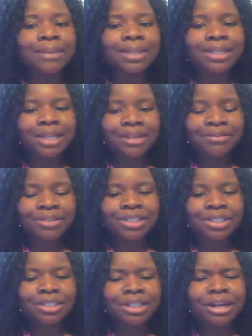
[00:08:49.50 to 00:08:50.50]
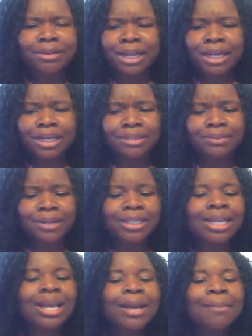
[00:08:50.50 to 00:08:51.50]
Television, sorry,
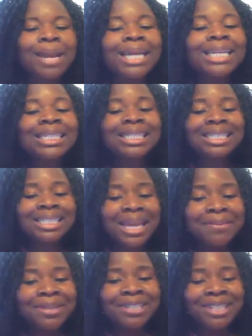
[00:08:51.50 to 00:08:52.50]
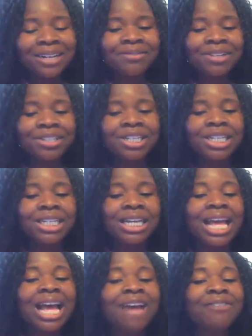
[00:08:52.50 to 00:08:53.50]
Black Entertainment Television can
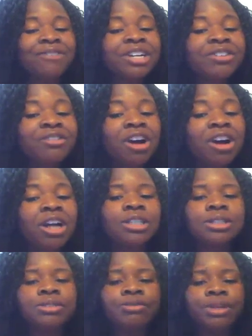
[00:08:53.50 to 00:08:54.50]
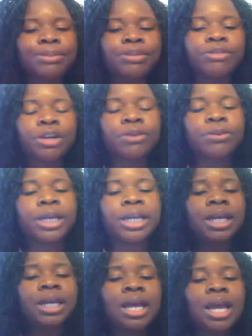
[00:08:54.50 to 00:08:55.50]
have Rick Ross rip the runway,